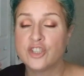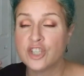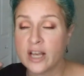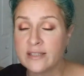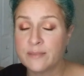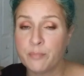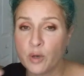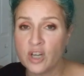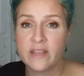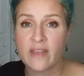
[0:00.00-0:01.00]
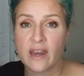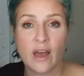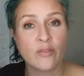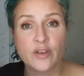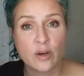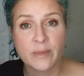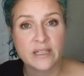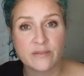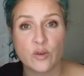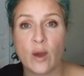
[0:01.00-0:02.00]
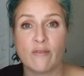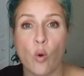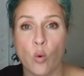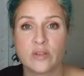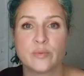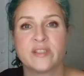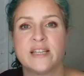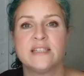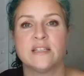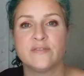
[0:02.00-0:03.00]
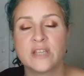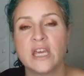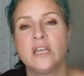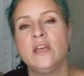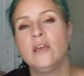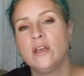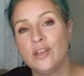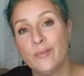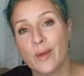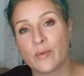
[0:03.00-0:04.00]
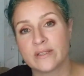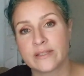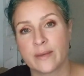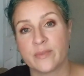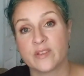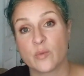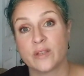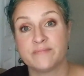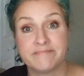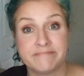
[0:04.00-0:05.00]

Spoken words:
Just putting that out there, because if you have a horse with sensitive skin, you may want to skip this one.